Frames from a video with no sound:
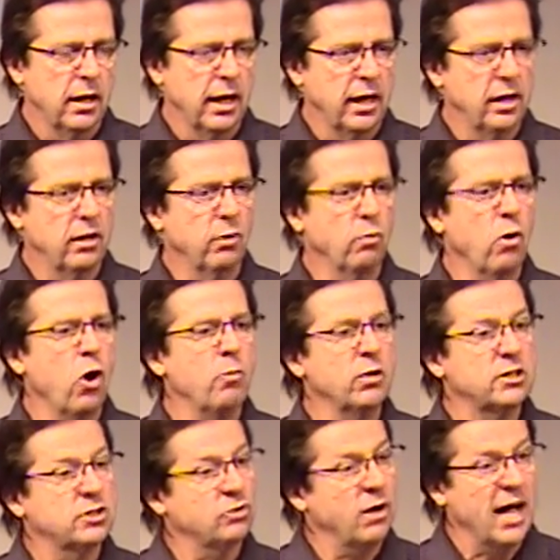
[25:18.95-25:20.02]
and the
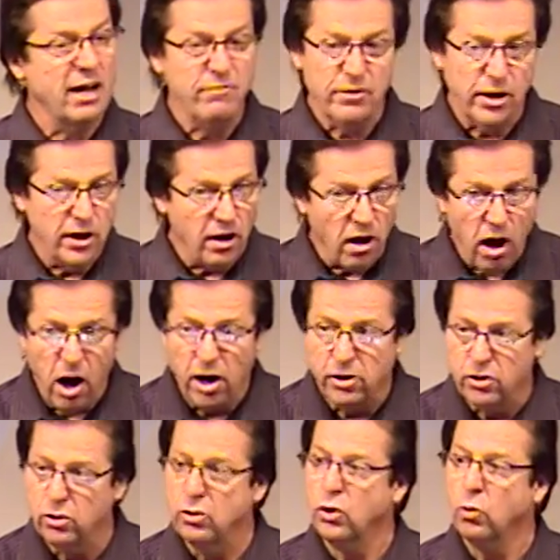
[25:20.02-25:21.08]
Romans tried very hard
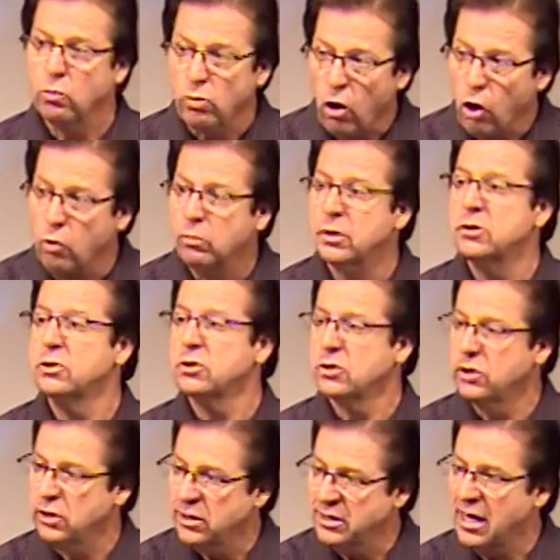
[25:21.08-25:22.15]
to the Romans
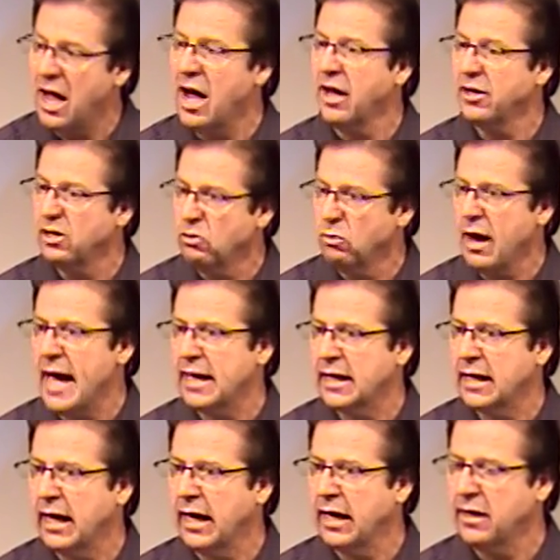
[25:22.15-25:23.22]
could not
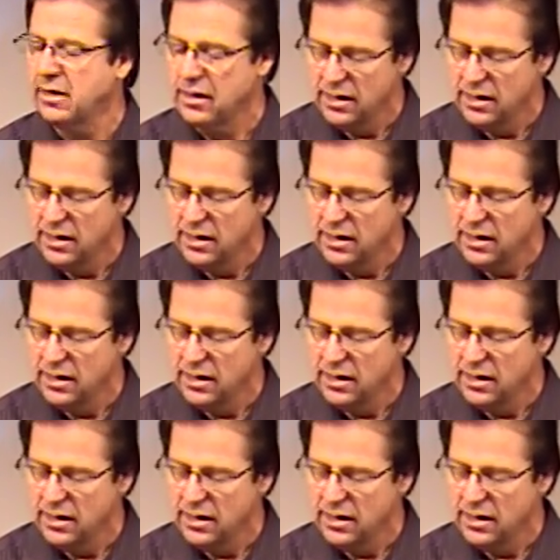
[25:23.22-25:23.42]
eradicate